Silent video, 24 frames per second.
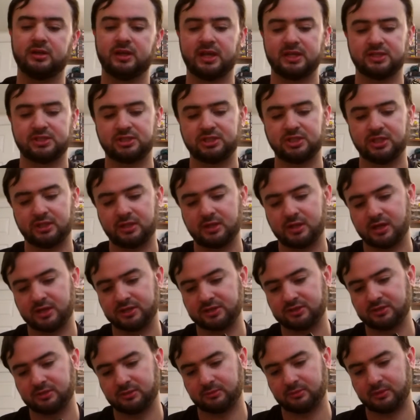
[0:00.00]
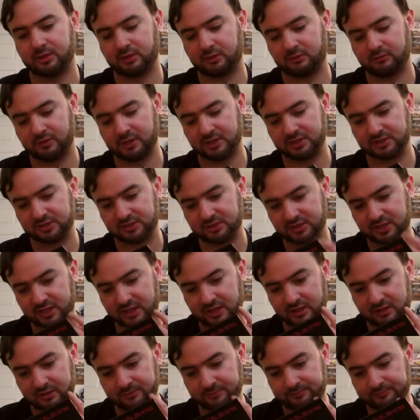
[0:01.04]
SG Custom here at Regent
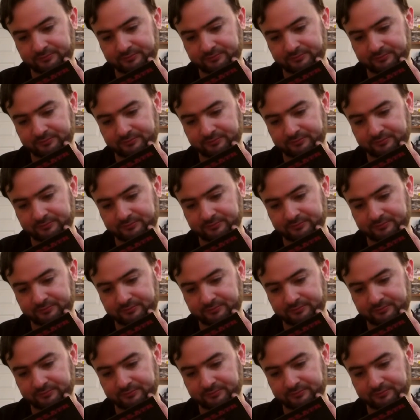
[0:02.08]
Sound.